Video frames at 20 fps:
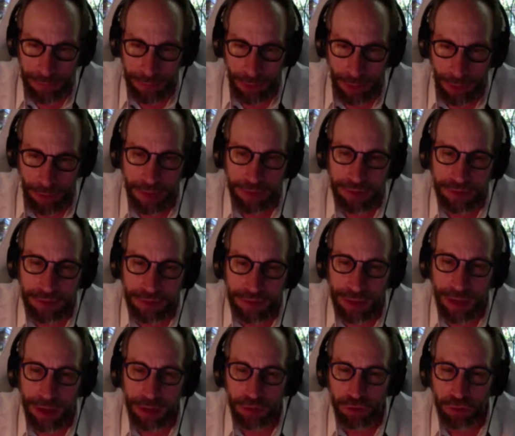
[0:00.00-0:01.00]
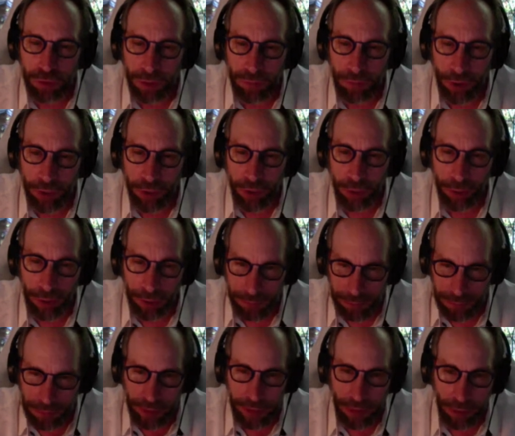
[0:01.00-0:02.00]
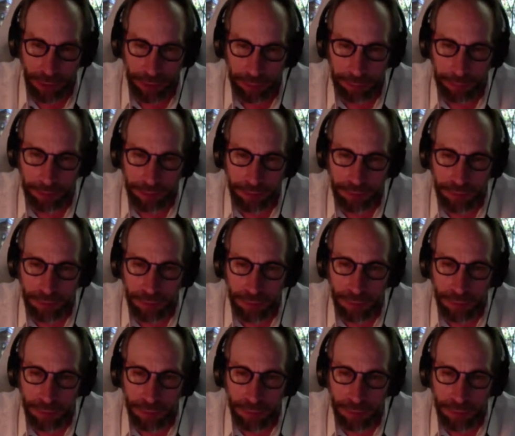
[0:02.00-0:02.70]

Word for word: and this is the history of our universe. And click on it, please.